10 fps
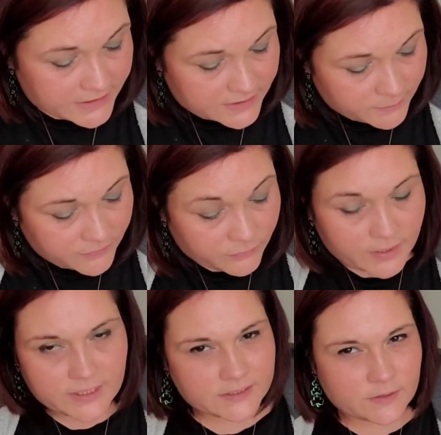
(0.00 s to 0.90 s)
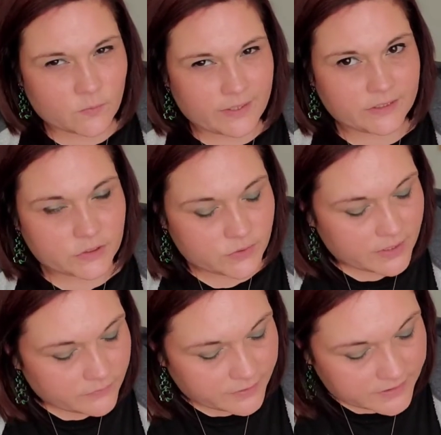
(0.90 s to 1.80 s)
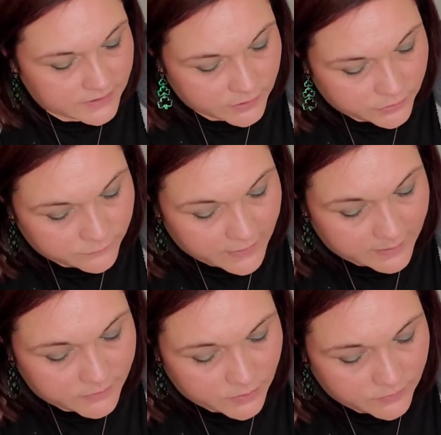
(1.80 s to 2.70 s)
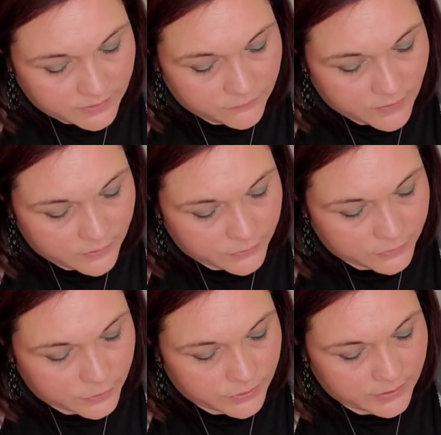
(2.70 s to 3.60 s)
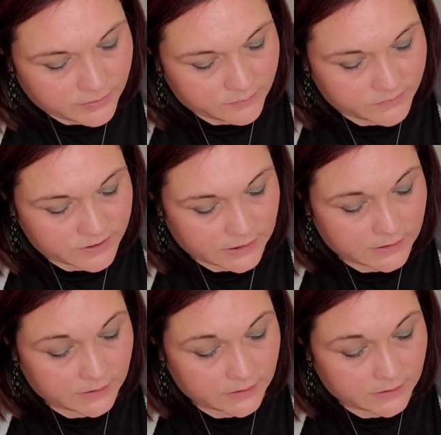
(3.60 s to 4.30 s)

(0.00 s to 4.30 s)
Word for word: Some of the writing's in white, so you can't really see it. Good vibes only, follow your dreams.